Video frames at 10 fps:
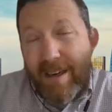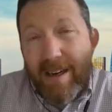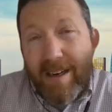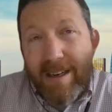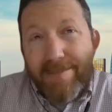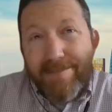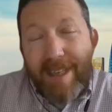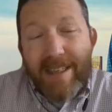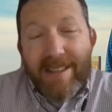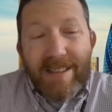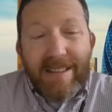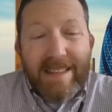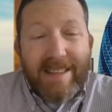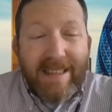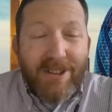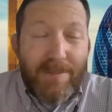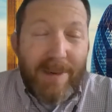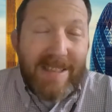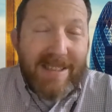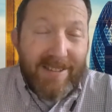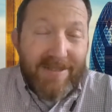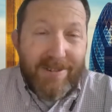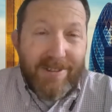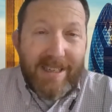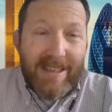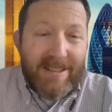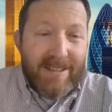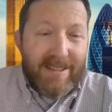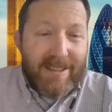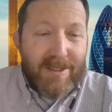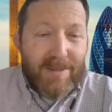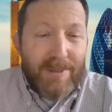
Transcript: That's our baseline forecast, at least.